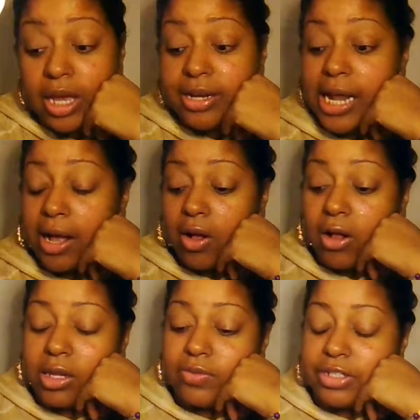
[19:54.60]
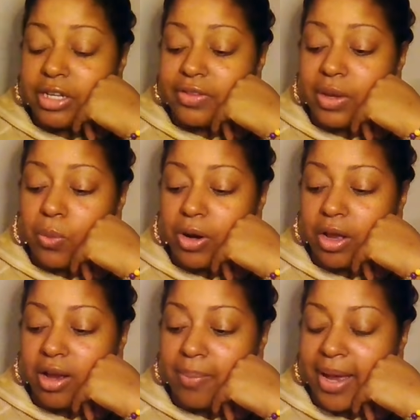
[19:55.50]
now all of a sudden they want to
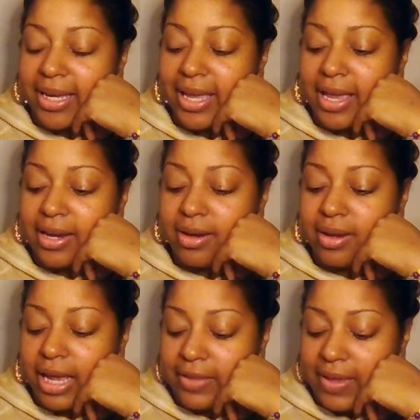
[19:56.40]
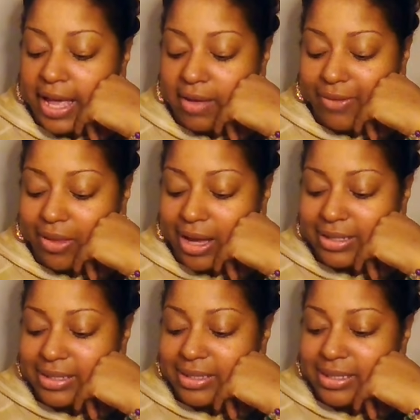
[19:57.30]
come back in and they have a lot
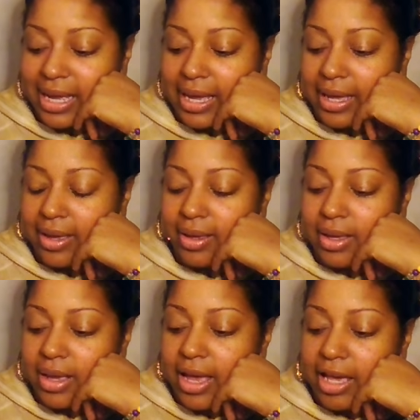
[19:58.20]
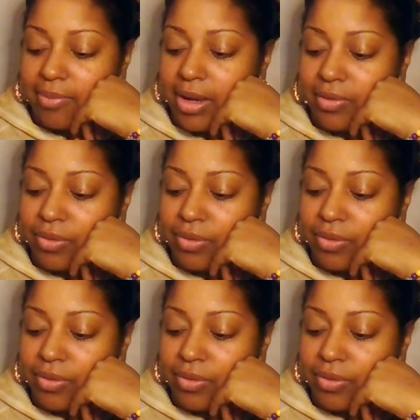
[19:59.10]
to say. Hangman in